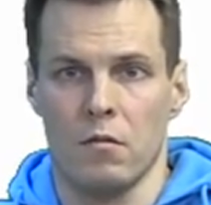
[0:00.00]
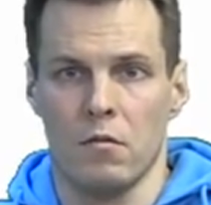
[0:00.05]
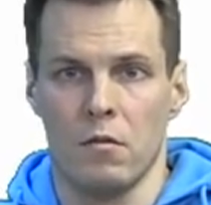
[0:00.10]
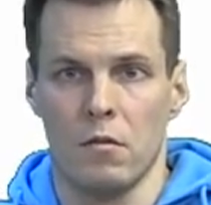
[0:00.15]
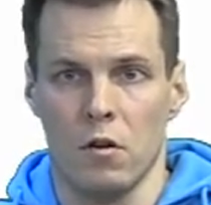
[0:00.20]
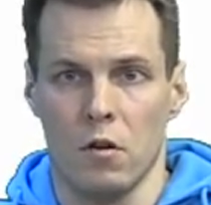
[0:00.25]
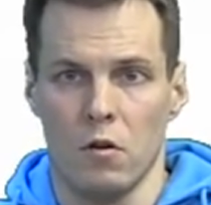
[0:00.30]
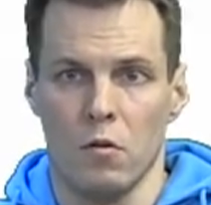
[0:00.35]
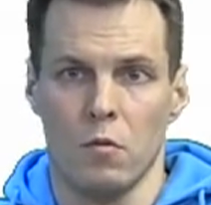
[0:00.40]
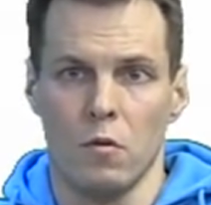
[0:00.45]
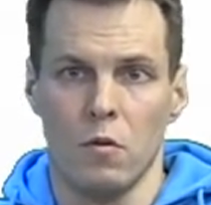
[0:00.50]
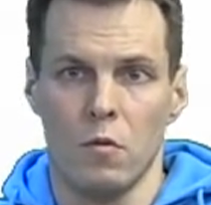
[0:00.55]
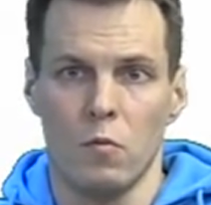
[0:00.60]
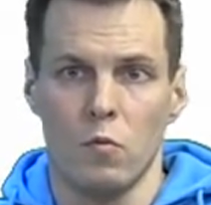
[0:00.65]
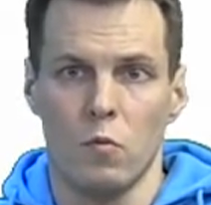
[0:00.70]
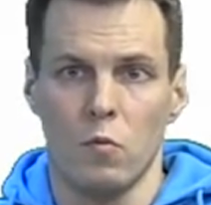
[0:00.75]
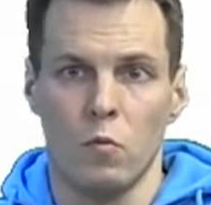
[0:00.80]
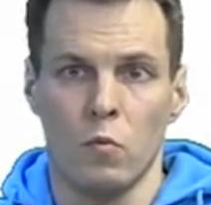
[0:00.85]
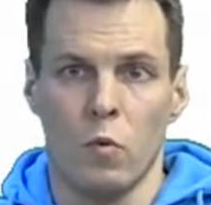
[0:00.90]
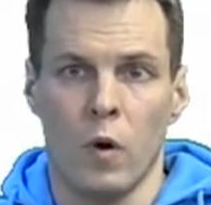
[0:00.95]
So
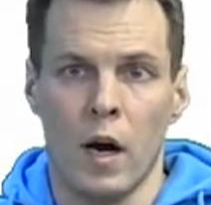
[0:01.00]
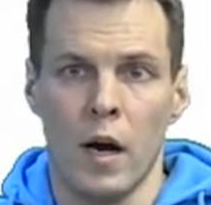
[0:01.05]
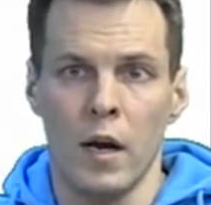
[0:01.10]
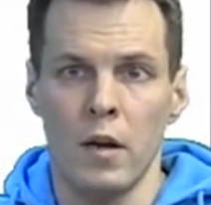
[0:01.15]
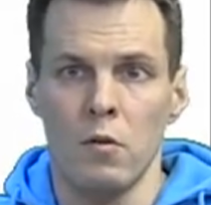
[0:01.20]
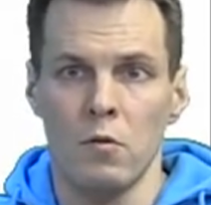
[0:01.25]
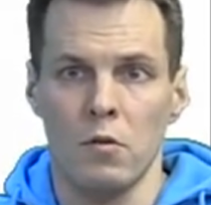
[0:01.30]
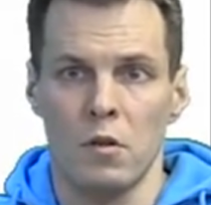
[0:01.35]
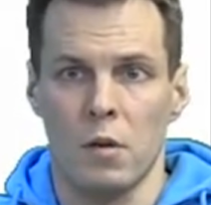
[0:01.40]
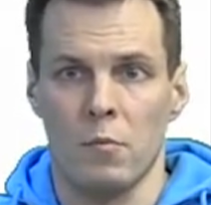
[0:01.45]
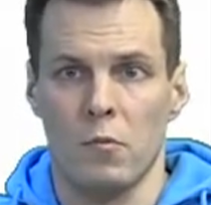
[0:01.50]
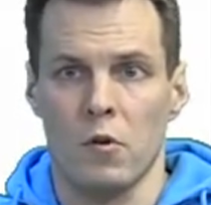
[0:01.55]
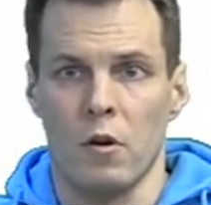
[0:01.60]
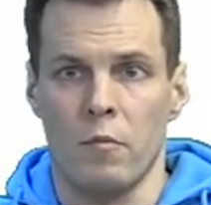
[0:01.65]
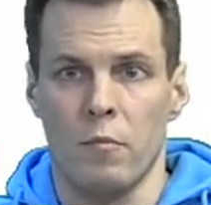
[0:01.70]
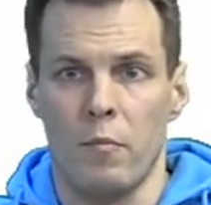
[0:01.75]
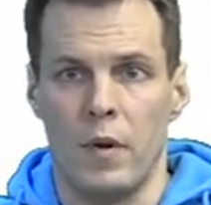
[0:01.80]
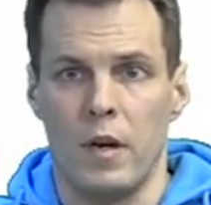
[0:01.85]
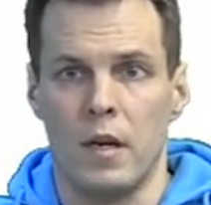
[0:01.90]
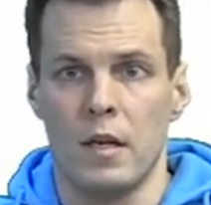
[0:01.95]
why do some
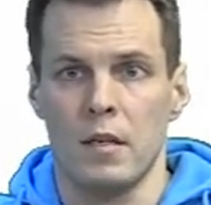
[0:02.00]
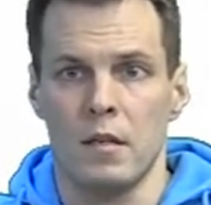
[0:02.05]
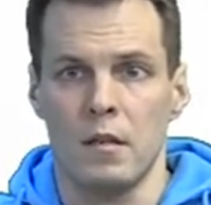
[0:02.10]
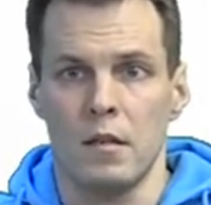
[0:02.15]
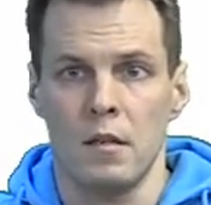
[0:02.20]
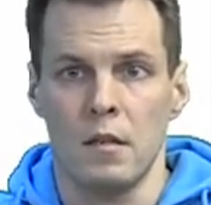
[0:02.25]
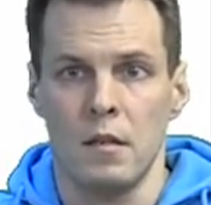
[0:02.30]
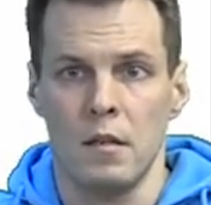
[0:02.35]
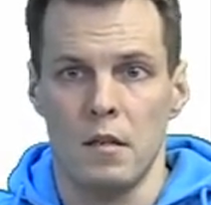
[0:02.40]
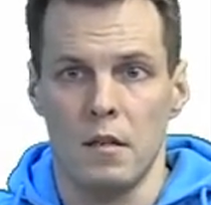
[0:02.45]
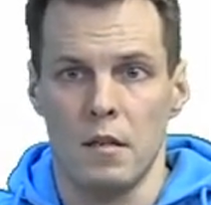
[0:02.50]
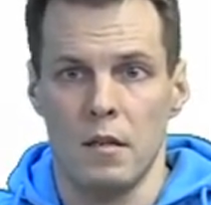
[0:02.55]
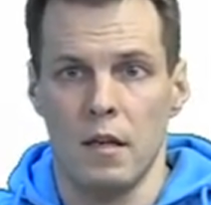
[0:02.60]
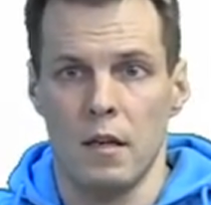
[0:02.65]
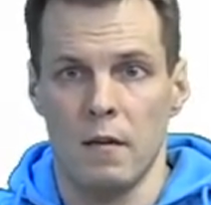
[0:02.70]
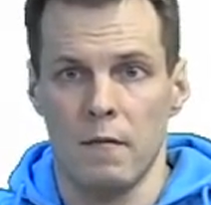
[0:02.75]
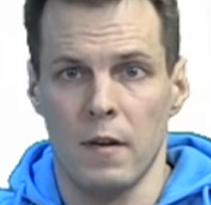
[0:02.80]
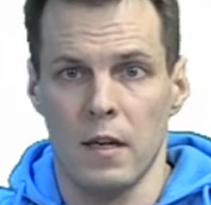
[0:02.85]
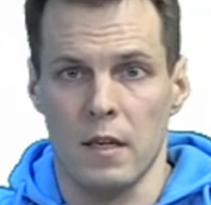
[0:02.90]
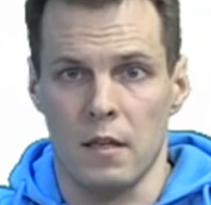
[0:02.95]
companies
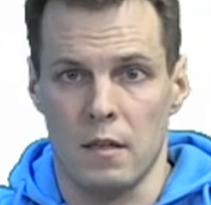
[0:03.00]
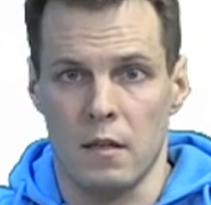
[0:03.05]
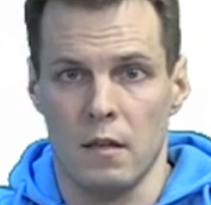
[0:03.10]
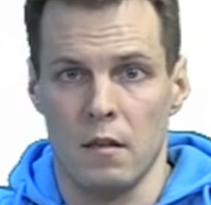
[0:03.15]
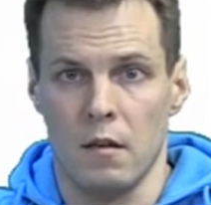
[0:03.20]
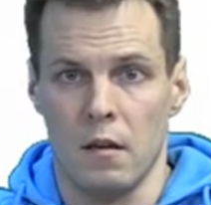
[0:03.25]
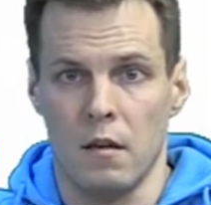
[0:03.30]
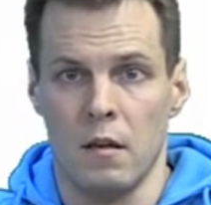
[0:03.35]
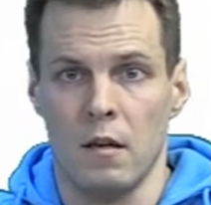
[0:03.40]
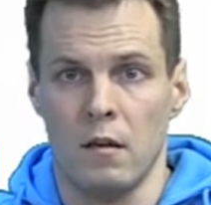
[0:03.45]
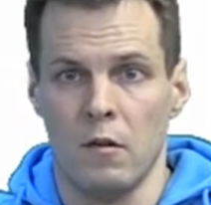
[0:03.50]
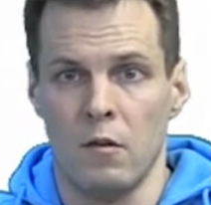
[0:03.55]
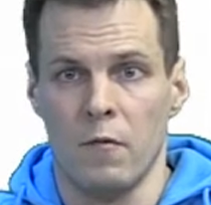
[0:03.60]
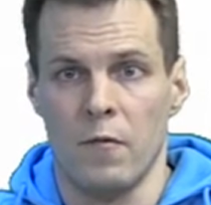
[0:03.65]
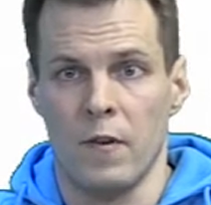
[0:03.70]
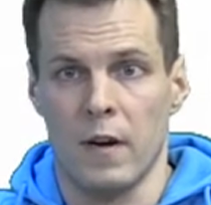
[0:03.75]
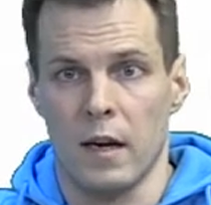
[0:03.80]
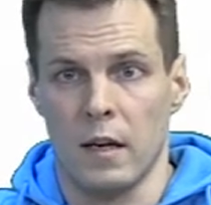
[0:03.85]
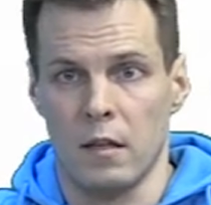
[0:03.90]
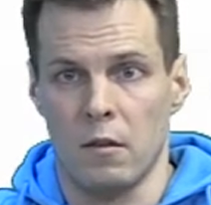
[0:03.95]
invest in new
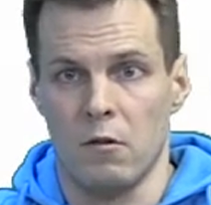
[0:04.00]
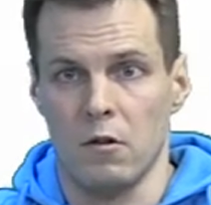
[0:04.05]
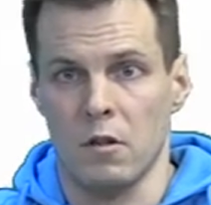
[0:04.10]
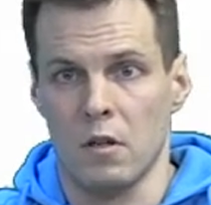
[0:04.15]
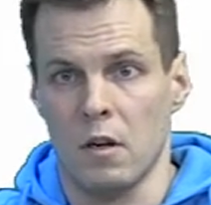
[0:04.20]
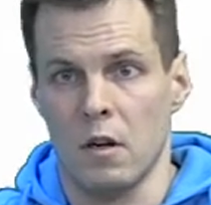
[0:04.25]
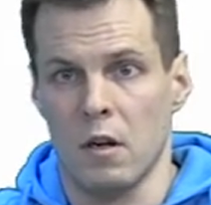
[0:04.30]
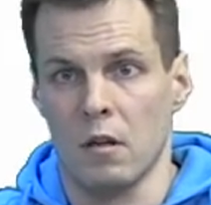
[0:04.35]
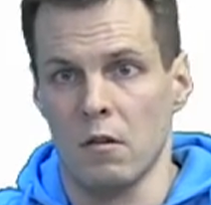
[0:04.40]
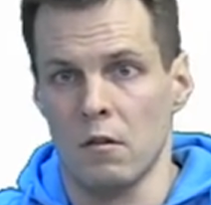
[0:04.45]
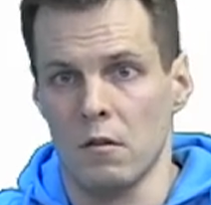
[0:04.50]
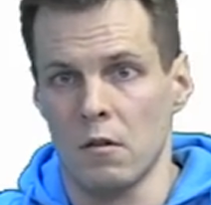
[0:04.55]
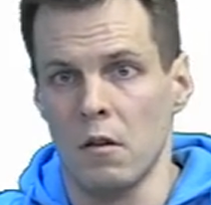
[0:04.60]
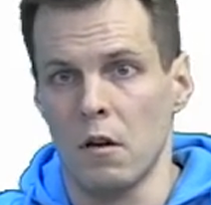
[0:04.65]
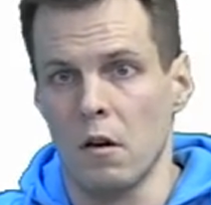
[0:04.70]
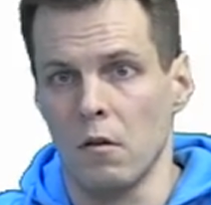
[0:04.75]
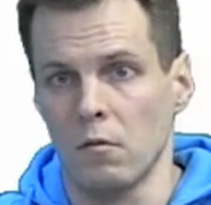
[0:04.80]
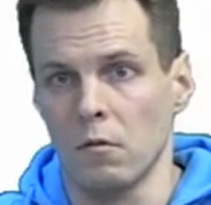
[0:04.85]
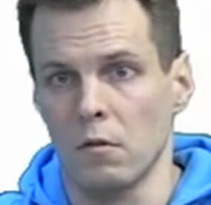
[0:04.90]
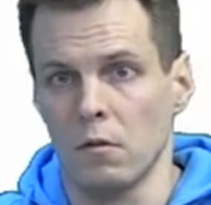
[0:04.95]
factories and others
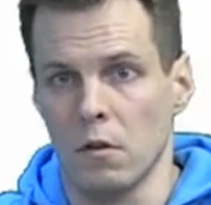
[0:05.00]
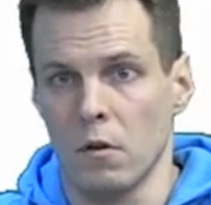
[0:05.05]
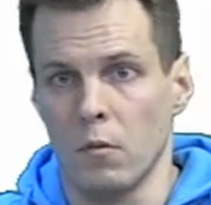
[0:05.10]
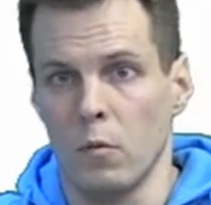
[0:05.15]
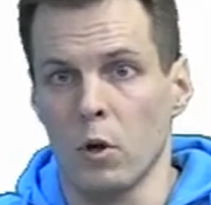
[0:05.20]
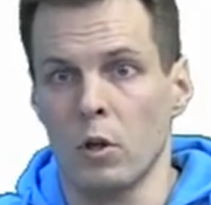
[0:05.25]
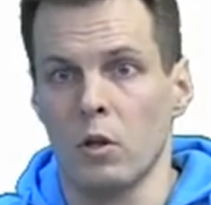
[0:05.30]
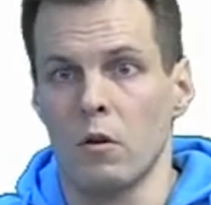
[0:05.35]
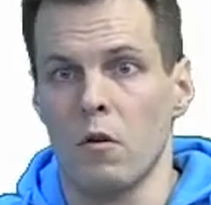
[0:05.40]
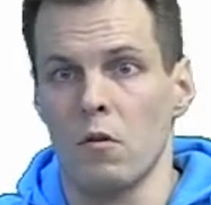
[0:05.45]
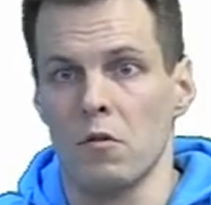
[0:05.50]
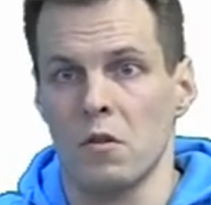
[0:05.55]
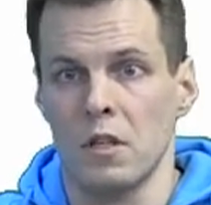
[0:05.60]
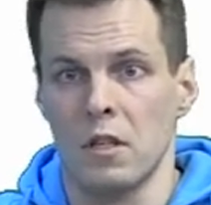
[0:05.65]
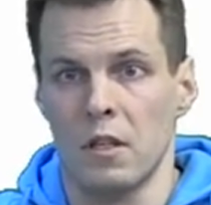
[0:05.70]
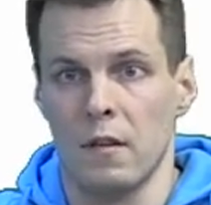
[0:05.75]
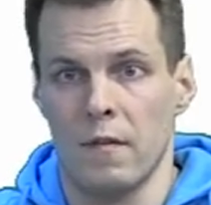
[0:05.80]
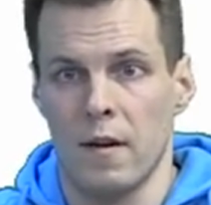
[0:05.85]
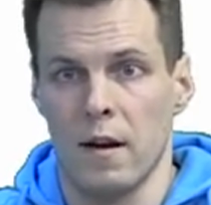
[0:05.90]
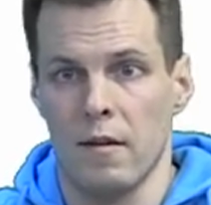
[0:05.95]
don't? So what causes
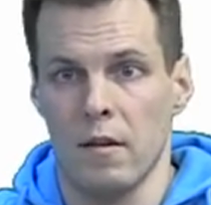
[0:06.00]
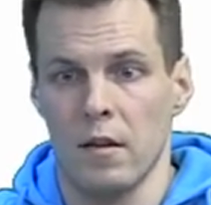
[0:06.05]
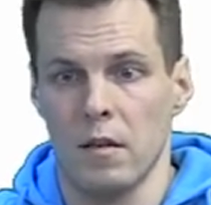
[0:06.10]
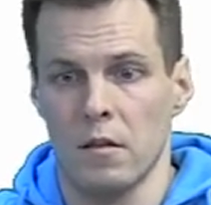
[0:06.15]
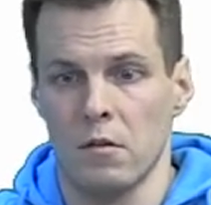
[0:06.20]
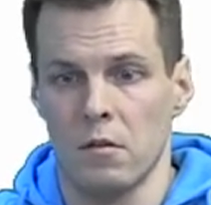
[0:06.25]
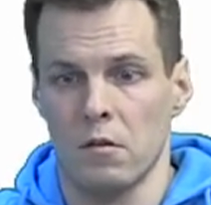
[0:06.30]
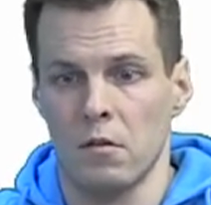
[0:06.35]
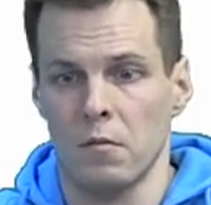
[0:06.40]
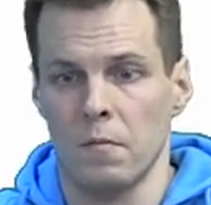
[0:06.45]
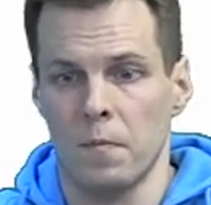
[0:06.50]
the variance?